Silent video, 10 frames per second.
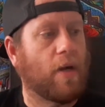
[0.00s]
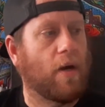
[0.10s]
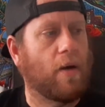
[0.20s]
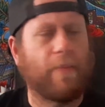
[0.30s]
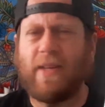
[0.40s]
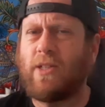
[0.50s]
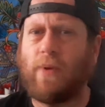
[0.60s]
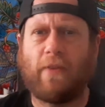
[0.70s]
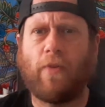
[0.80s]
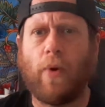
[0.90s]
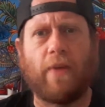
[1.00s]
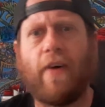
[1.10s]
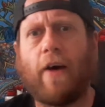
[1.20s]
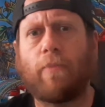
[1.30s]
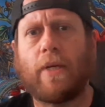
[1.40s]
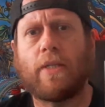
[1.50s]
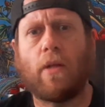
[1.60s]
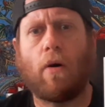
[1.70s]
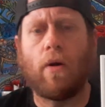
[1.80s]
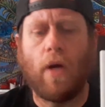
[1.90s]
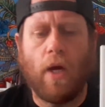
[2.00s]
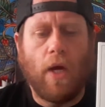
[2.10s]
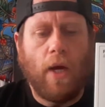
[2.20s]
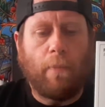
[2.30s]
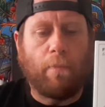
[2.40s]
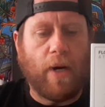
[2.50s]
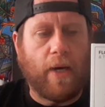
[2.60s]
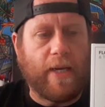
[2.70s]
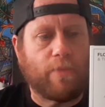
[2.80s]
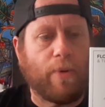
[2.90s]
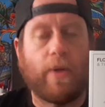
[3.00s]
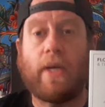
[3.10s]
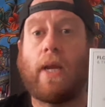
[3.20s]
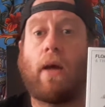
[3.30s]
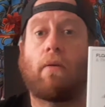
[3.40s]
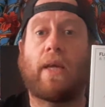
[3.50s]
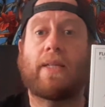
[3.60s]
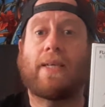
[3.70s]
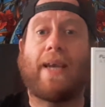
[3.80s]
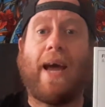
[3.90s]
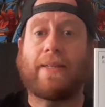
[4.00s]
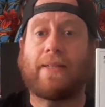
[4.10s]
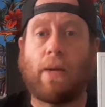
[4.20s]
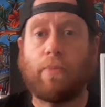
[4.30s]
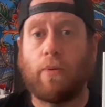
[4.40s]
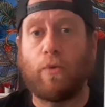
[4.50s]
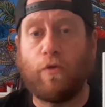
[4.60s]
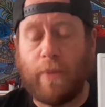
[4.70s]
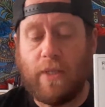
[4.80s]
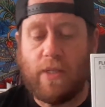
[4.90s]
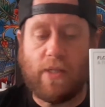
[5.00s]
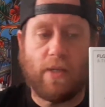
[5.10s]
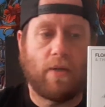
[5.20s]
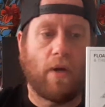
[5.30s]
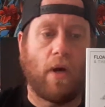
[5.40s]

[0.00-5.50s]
I think it's around 45 minutes long, but it's broken down into 9 separate movements,